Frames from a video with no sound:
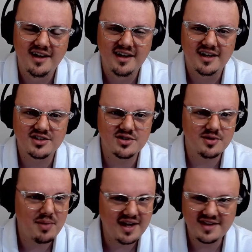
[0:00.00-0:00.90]
And so you
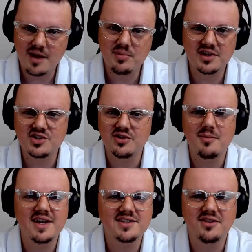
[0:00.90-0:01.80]
paint that picture, it
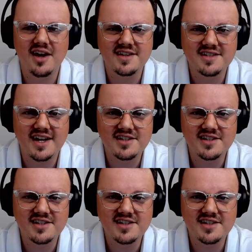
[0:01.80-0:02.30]
makes a lot of sense.